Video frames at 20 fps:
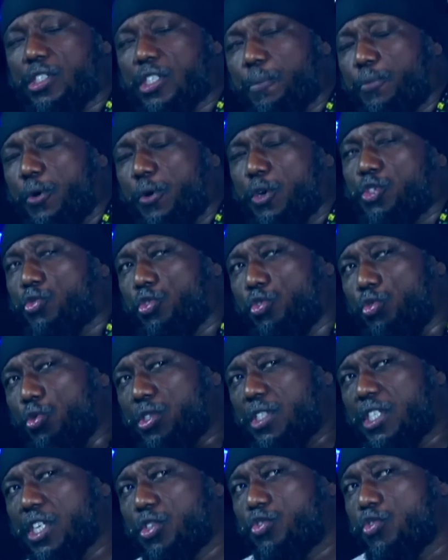You are supposed to
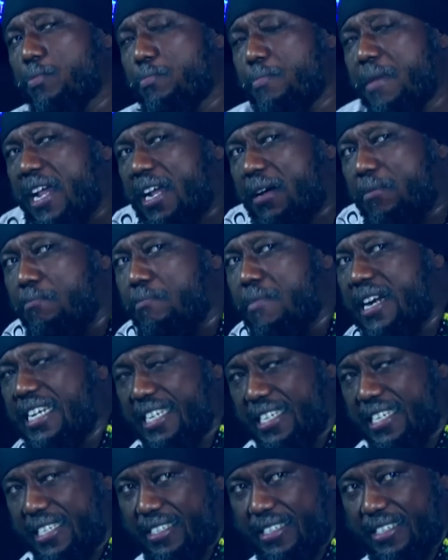use it to make
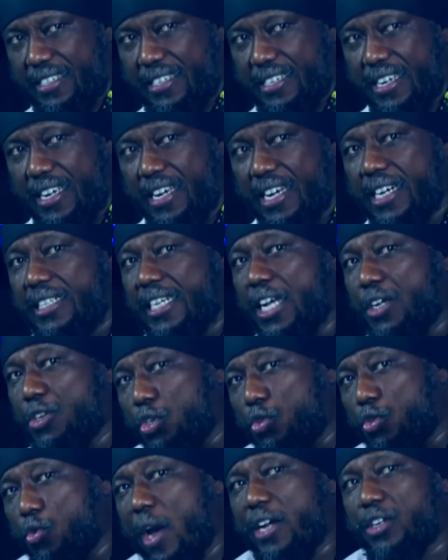money.
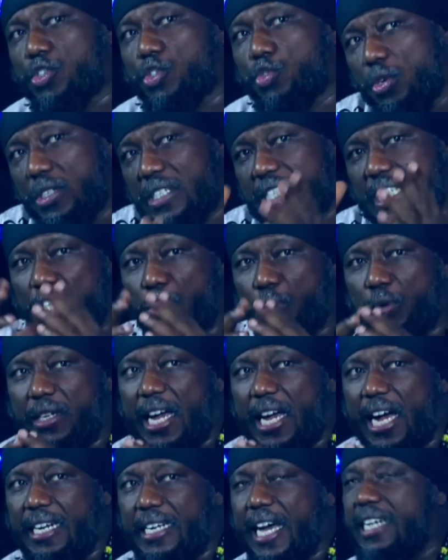Then you go and sow seed with